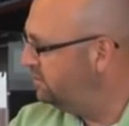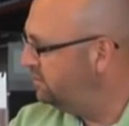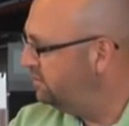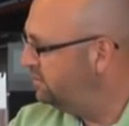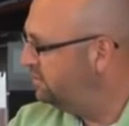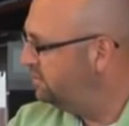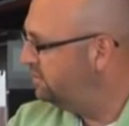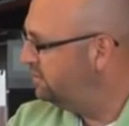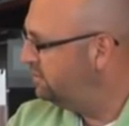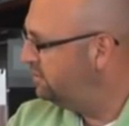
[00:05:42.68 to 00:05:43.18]

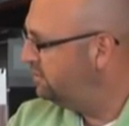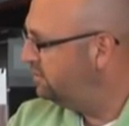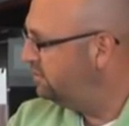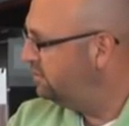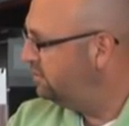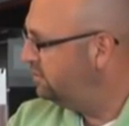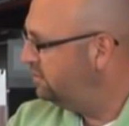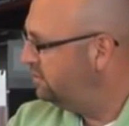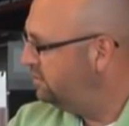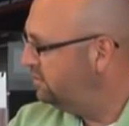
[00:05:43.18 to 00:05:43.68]

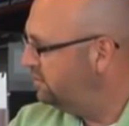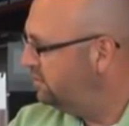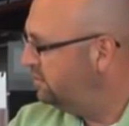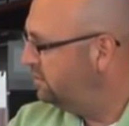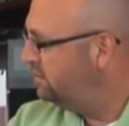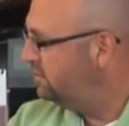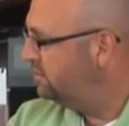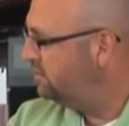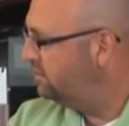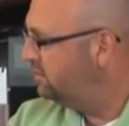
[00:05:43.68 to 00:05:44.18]

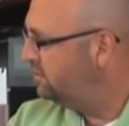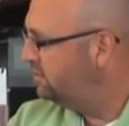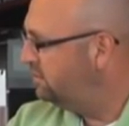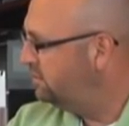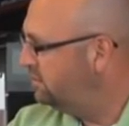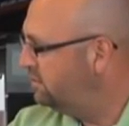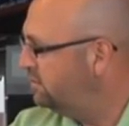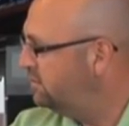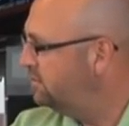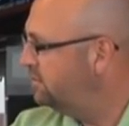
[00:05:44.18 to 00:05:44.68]

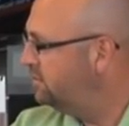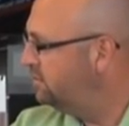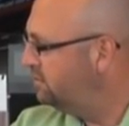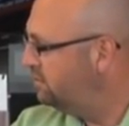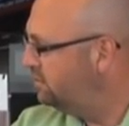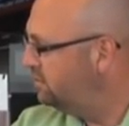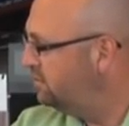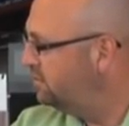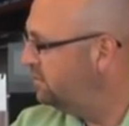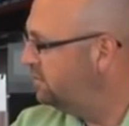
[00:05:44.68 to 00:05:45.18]

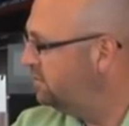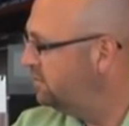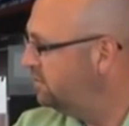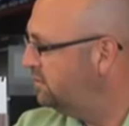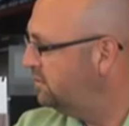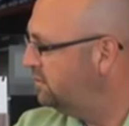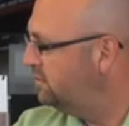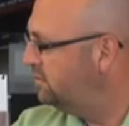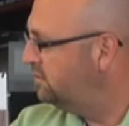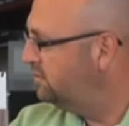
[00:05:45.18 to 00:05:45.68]

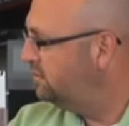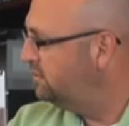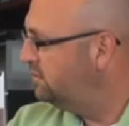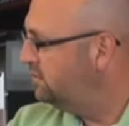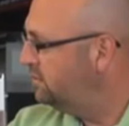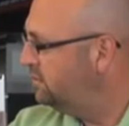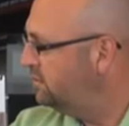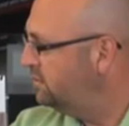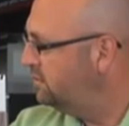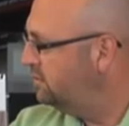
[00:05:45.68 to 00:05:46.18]

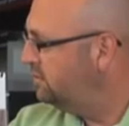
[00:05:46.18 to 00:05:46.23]
No words are spoken by the person on screen.